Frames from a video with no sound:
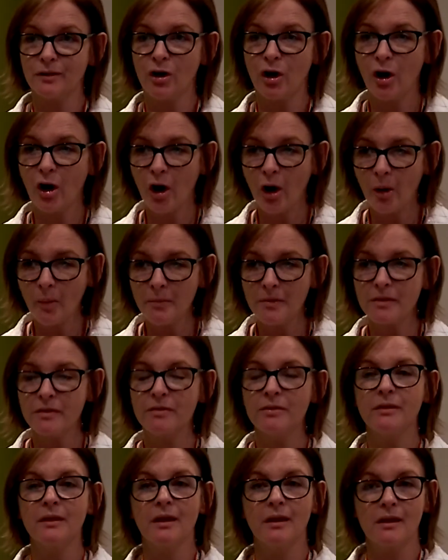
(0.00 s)

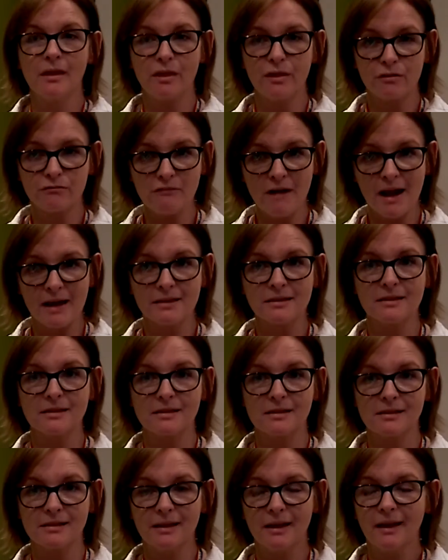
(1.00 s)
common
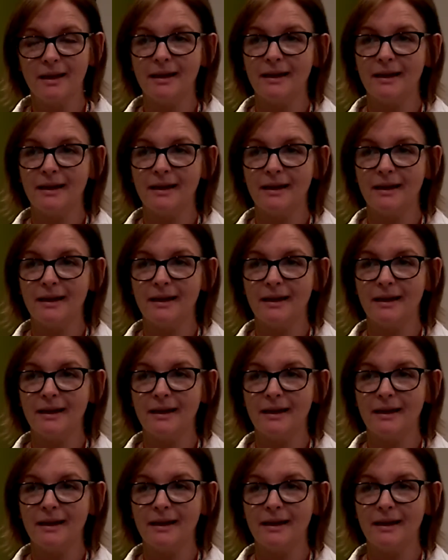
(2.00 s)
threads,